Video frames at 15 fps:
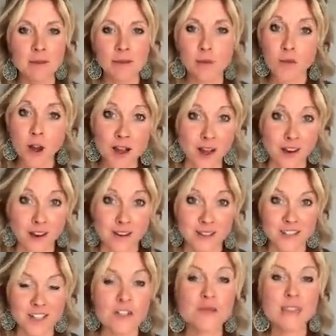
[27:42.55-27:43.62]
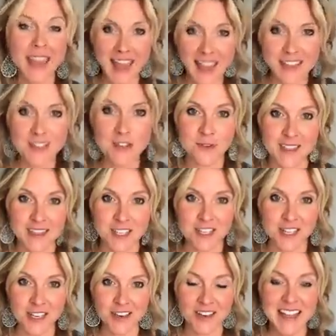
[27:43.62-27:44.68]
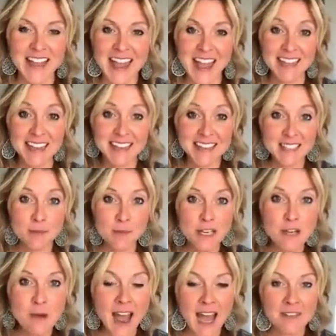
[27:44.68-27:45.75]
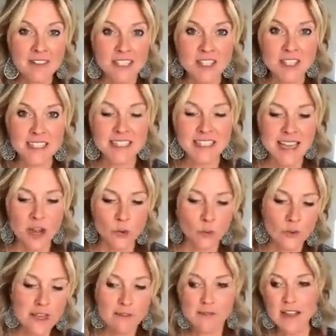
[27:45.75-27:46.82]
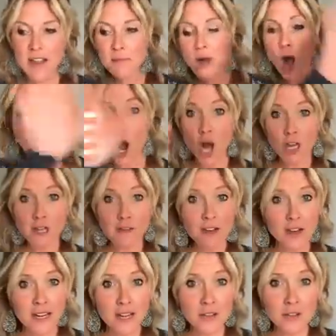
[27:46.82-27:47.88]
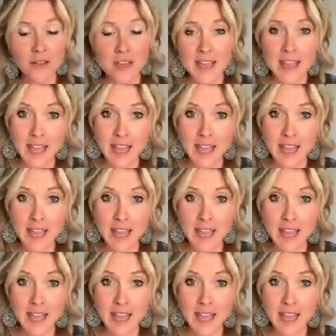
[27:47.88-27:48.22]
Wrong. You can do it this year. And that doesn't mean you have to just revamp all of your health.